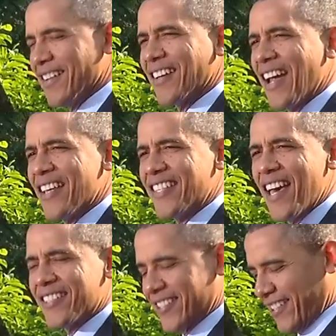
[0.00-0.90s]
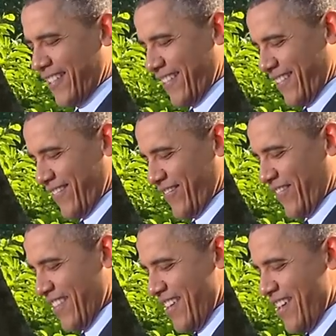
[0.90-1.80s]
Gracias.
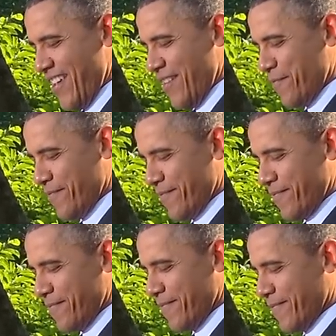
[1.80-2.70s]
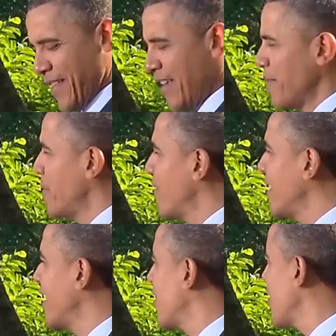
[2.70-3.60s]
Y
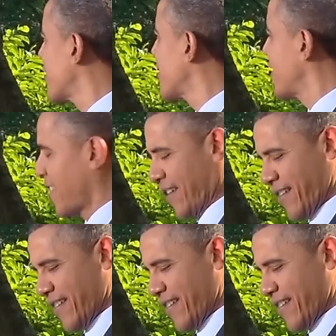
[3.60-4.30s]
bienvenidos.